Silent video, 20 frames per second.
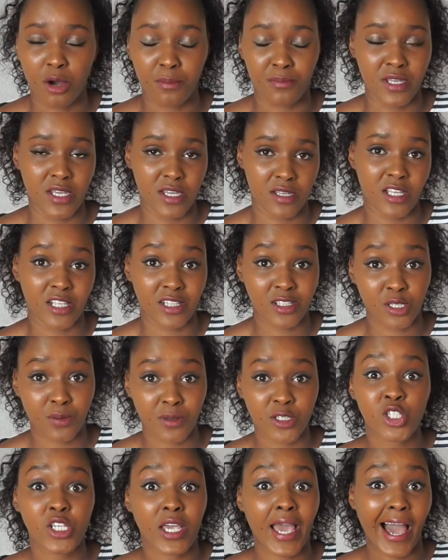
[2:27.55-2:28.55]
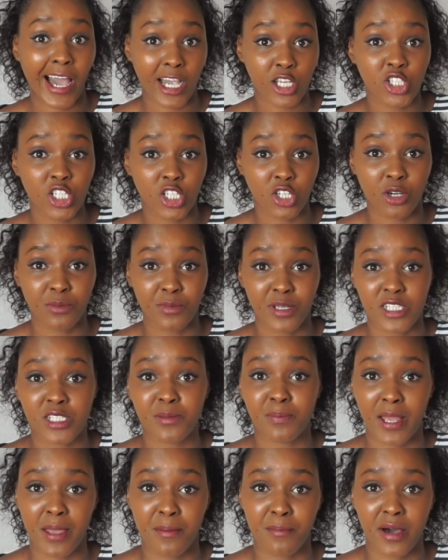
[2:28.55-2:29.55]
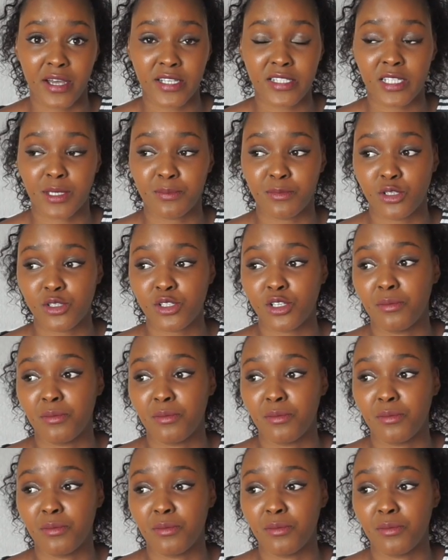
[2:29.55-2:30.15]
actually got me into playing basketball.